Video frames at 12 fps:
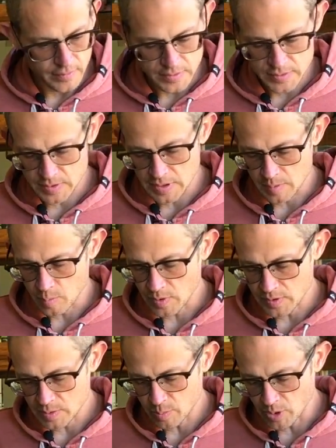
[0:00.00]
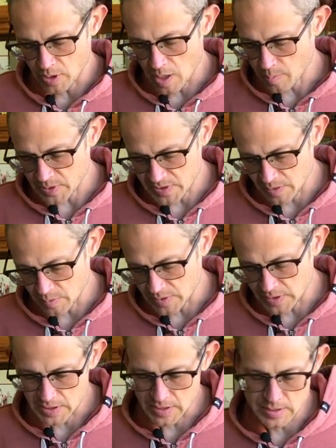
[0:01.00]
Let's brew it up and see what the
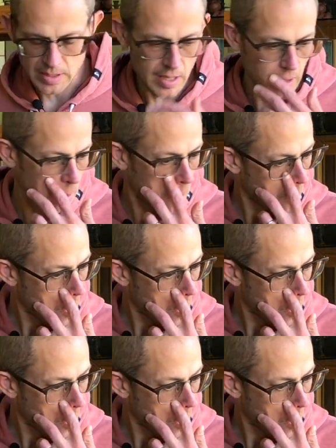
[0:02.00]
tea's like.